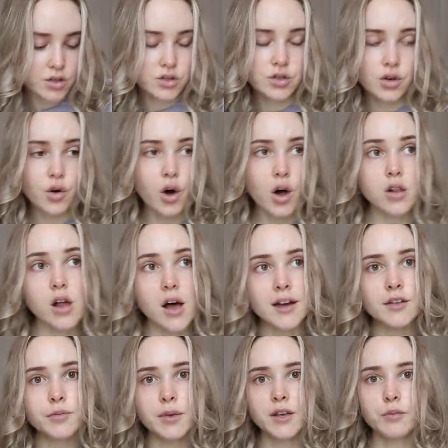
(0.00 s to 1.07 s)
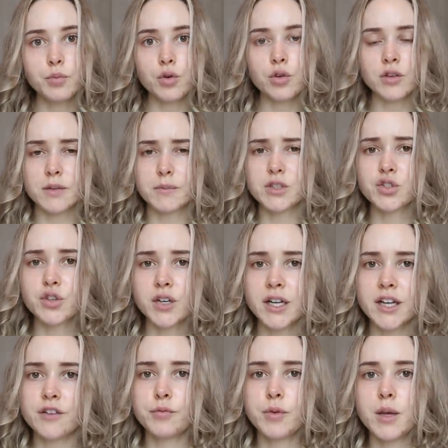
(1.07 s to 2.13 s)
So a lot of people, the
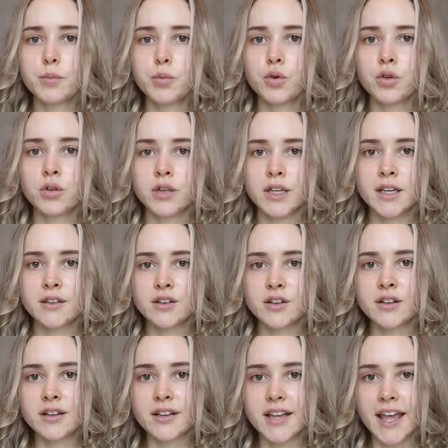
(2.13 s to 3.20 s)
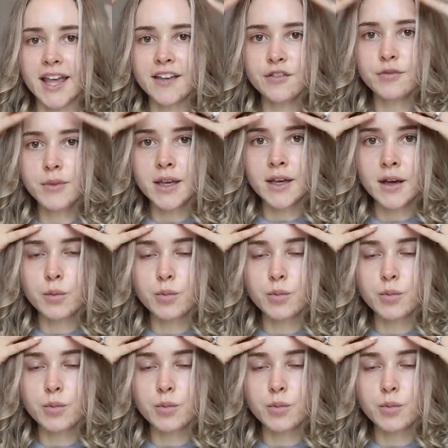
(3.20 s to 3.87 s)
majority of people, either gave me a